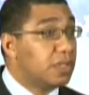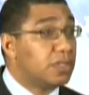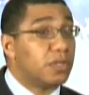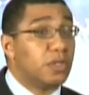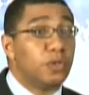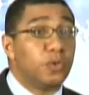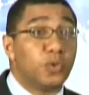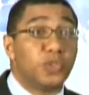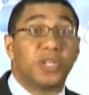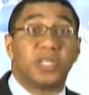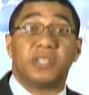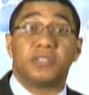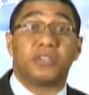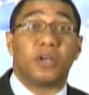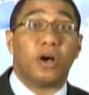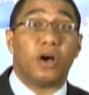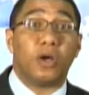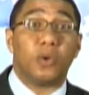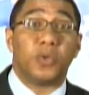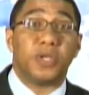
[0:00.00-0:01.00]
solution has
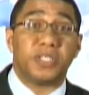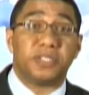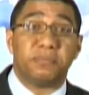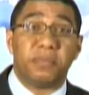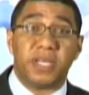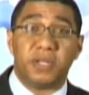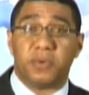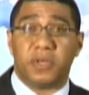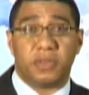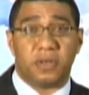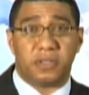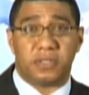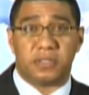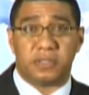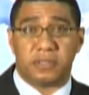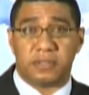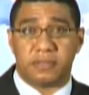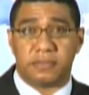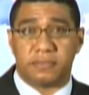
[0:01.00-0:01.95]
always been with us.